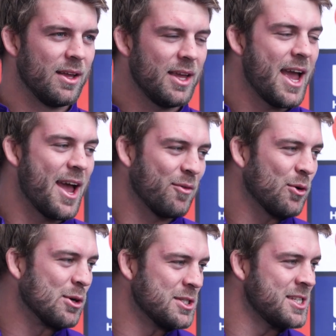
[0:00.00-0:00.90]
Yeah, of
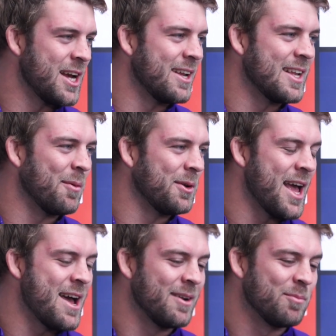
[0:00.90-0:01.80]
course, he's going to double
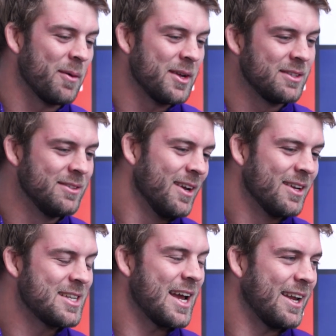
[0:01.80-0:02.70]
down and probably
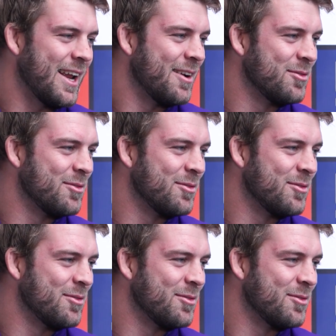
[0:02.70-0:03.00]
take it out